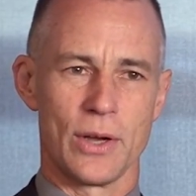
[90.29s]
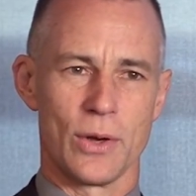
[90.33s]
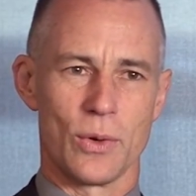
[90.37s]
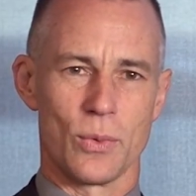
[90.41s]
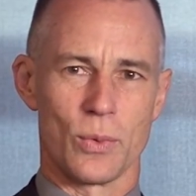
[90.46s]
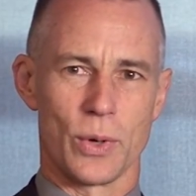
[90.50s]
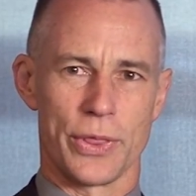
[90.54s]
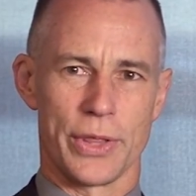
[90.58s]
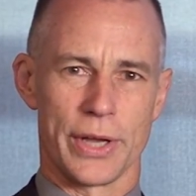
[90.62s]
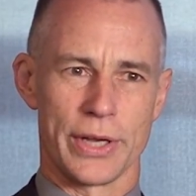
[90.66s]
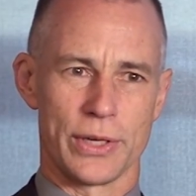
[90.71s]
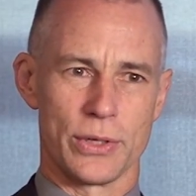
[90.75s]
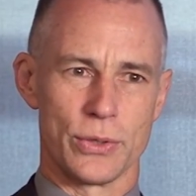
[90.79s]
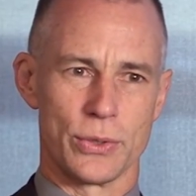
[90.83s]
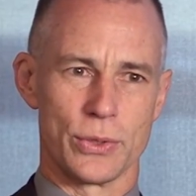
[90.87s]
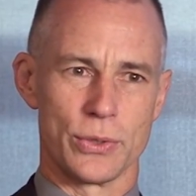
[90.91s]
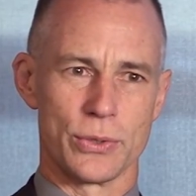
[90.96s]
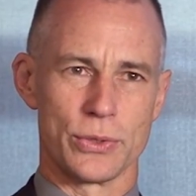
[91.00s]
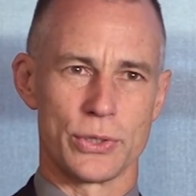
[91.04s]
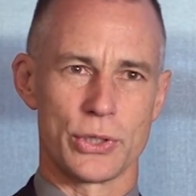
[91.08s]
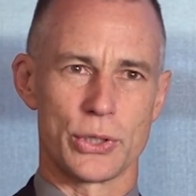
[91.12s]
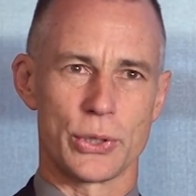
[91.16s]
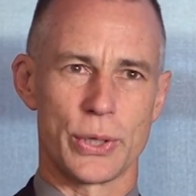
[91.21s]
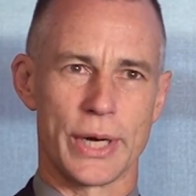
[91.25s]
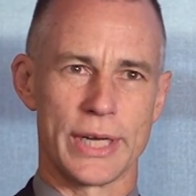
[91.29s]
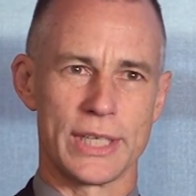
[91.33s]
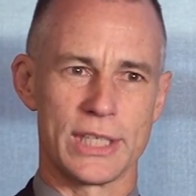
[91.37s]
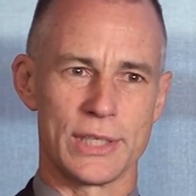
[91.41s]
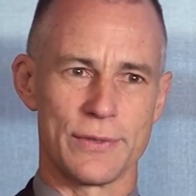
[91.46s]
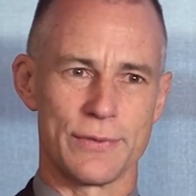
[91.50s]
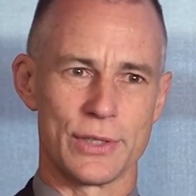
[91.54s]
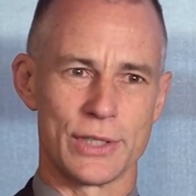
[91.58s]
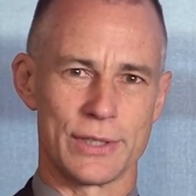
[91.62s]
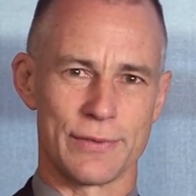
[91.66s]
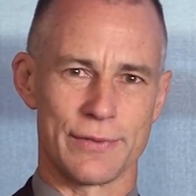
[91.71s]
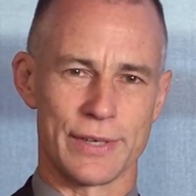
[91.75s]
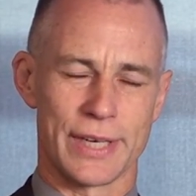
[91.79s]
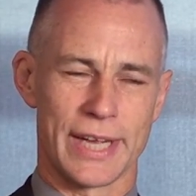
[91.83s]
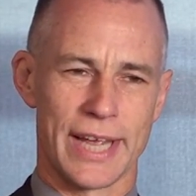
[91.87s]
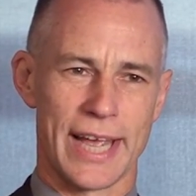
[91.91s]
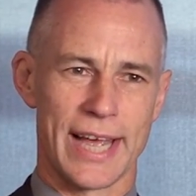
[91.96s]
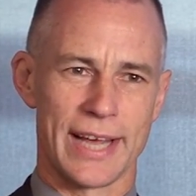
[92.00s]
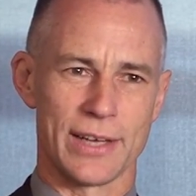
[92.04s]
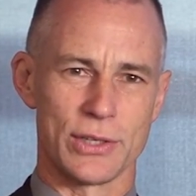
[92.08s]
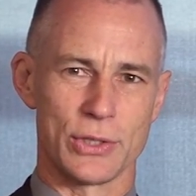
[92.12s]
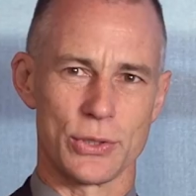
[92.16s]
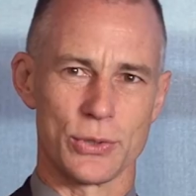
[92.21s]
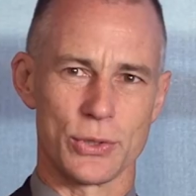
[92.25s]
What they call transfers of
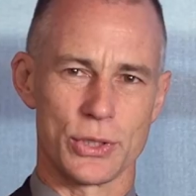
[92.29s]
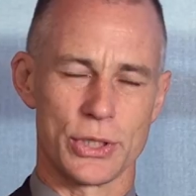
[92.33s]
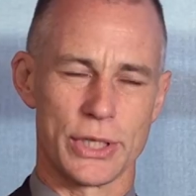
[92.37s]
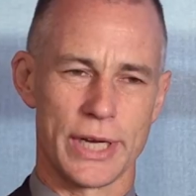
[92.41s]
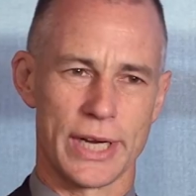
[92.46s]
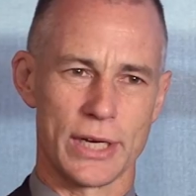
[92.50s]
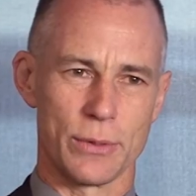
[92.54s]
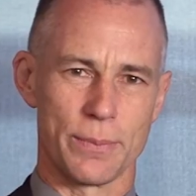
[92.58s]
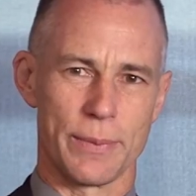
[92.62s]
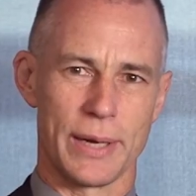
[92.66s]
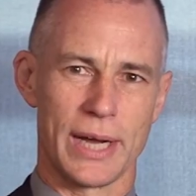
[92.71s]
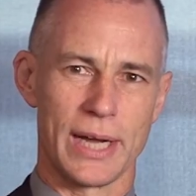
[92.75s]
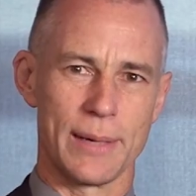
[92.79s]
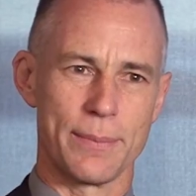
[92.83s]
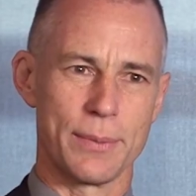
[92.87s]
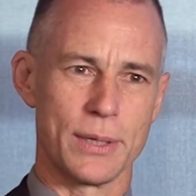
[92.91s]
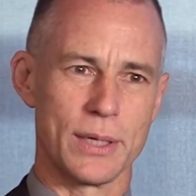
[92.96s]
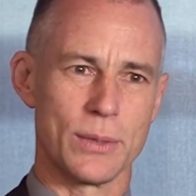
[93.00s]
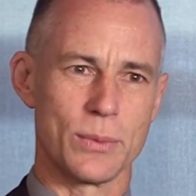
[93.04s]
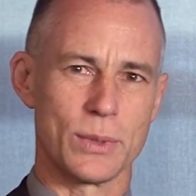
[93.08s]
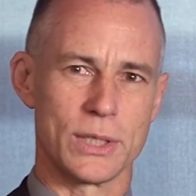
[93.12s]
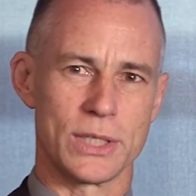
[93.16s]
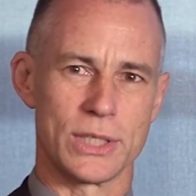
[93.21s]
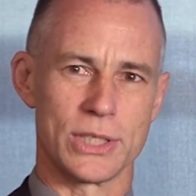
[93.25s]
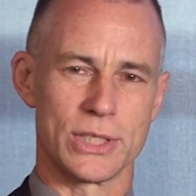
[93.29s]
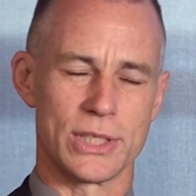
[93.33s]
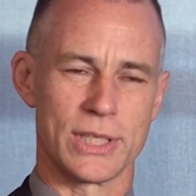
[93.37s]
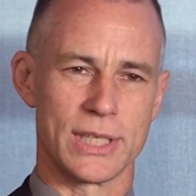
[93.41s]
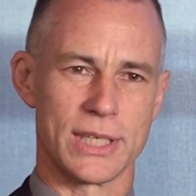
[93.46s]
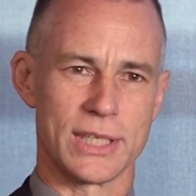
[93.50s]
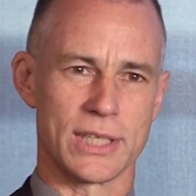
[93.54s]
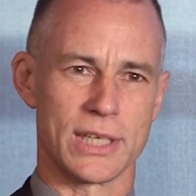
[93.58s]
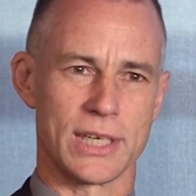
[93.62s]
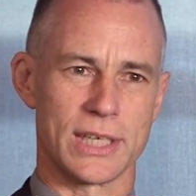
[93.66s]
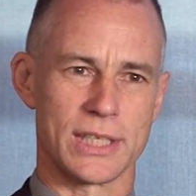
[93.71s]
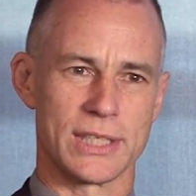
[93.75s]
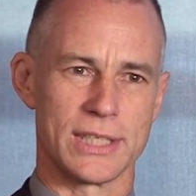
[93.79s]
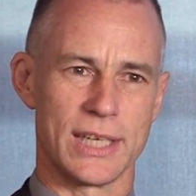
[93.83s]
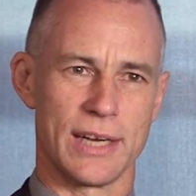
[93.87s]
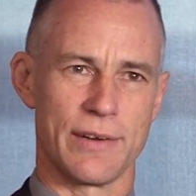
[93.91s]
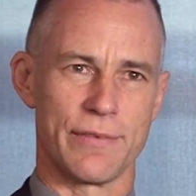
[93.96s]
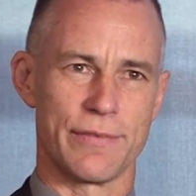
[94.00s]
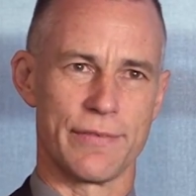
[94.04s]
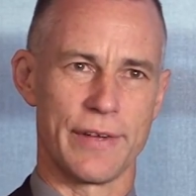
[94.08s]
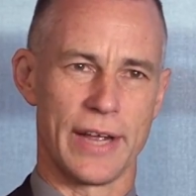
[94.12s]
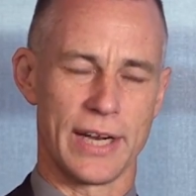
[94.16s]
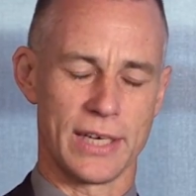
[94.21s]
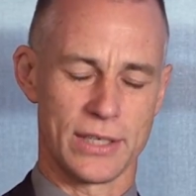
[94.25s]
account or chattel paper, which is things like debt
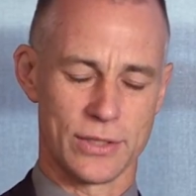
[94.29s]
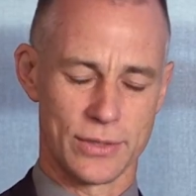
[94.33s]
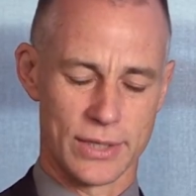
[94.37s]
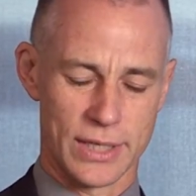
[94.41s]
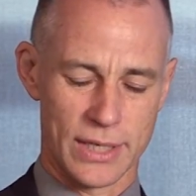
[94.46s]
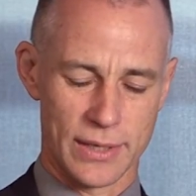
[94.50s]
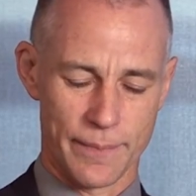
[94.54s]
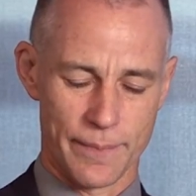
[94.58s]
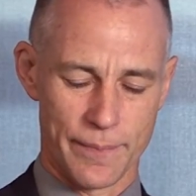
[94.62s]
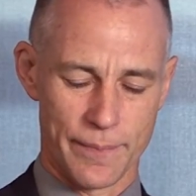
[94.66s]
factoring,